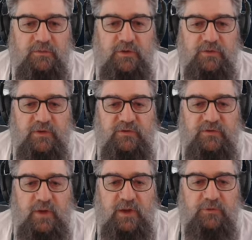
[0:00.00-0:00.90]
that these
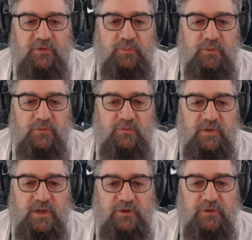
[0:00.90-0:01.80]
two handles move
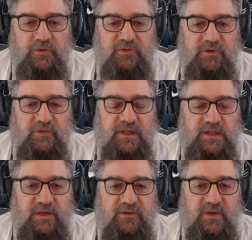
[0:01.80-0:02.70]
in unison. They're
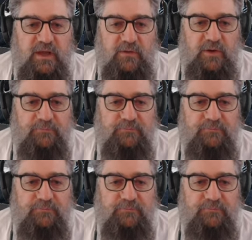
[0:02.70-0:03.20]
linked together.